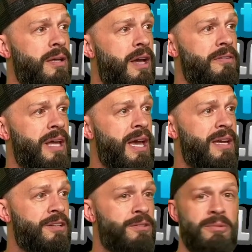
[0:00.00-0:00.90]
every
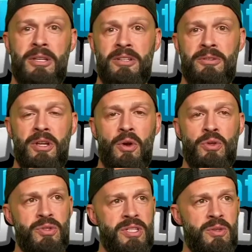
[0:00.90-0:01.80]
day and you know,
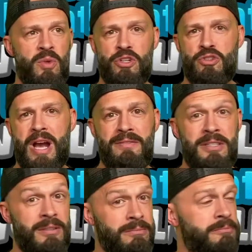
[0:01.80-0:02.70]
using it when you're
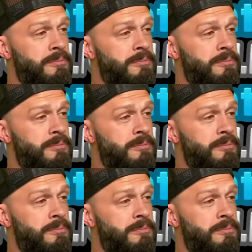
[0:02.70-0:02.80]
driving?